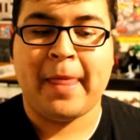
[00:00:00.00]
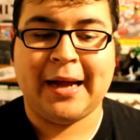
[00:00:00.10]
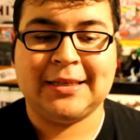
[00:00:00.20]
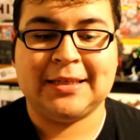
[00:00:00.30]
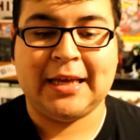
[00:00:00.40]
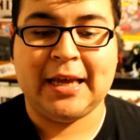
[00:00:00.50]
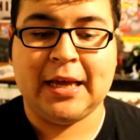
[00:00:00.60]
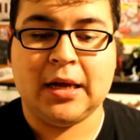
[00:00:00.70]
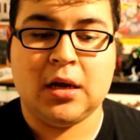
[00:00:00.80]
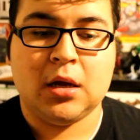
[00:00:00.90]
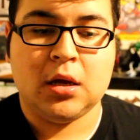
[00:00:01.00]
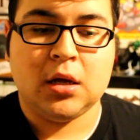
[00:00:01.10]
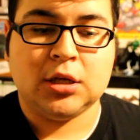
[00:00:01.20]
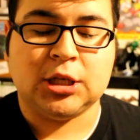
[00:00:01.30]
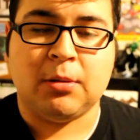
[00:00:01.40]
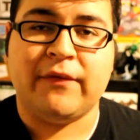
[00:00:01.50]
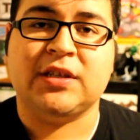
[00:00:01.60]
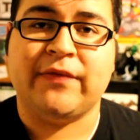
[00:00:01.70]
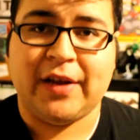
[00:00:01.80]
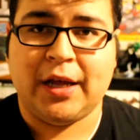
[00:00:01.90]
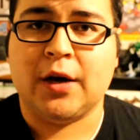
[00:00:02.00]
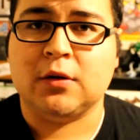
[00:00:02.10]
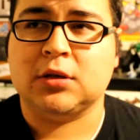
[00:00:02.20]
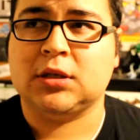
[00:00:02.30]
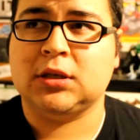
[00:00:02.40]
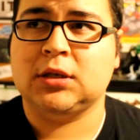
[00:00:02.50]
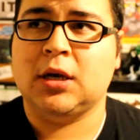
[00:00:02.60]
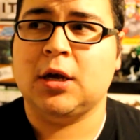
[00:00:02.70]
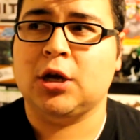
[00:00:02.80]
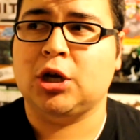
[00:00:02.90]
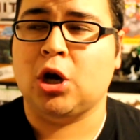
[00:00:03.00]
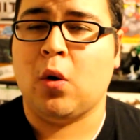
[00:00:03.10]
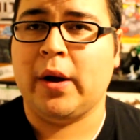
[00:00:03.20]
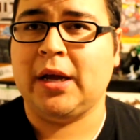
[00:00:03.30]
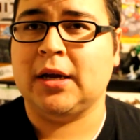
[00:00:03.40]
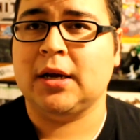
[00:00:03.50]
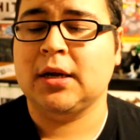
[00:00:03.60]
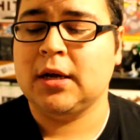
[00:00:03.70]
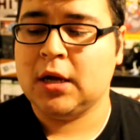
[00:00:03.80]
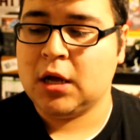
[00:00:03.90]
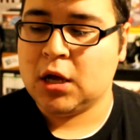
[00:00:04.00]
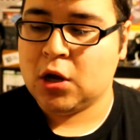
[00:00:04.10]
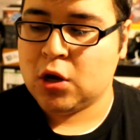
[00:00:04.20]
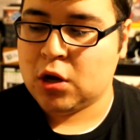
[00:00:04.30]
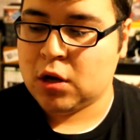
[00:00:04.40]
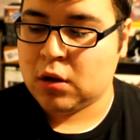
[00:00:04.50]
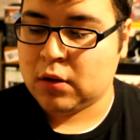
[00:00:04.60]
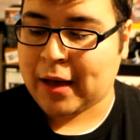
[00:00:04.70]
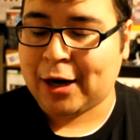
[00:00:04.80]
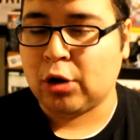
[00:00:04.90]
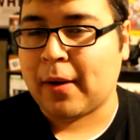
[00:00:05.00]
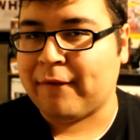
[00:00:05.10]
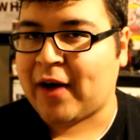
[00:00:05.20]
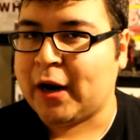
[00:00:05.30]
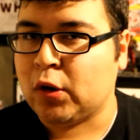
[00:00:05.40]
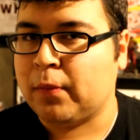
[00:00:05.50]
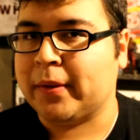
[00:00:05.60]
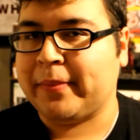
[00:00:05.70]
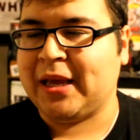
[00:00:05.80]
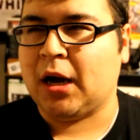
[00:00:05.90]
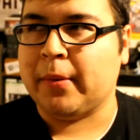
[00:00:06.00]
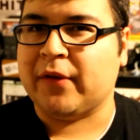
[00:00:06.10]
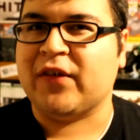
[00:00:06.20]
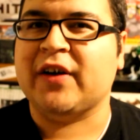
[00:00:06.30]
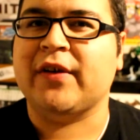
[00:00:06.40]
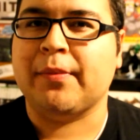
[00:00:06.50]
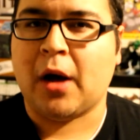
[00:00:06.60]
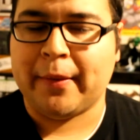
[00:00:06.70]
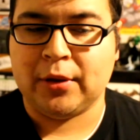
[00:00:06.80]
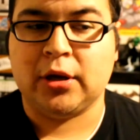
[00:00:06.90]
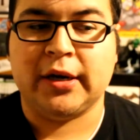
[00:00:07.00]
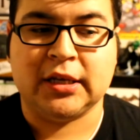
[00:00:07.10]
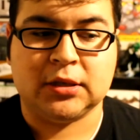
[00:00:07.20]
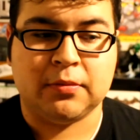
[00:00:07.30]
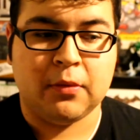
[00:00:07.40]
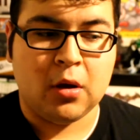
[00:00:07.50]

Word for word: I see some of his videos going, I don't know about viral, but becoming very, very popular and his